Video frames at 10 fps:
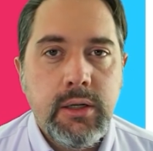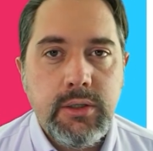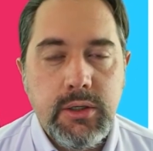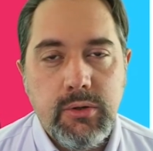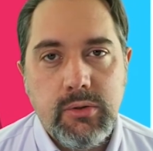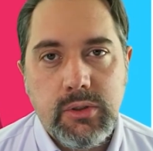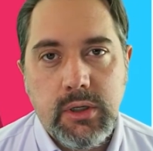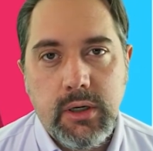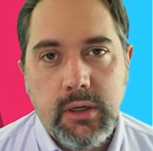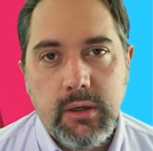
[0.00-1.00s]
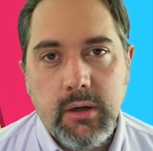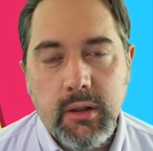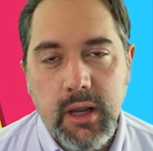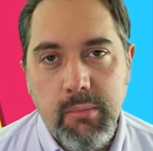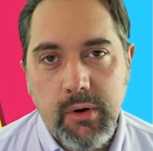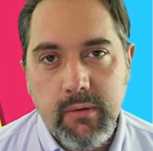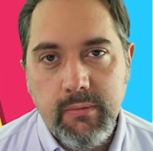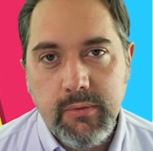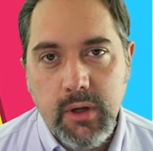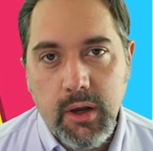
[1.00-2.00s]
to use
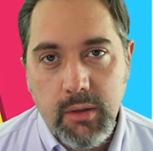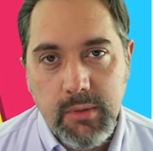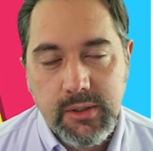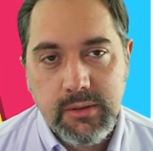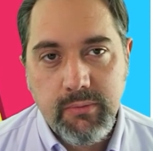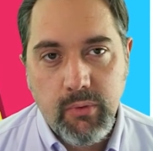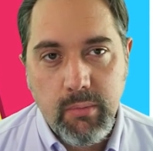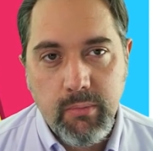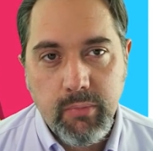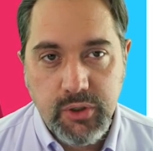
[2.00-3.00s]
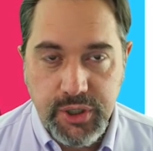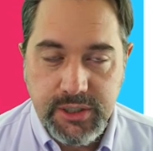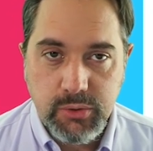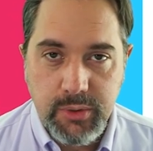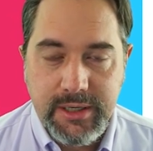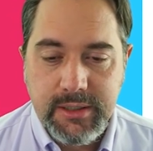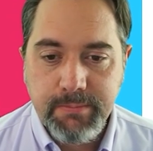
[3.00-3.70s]
collaborative documents from G Suite.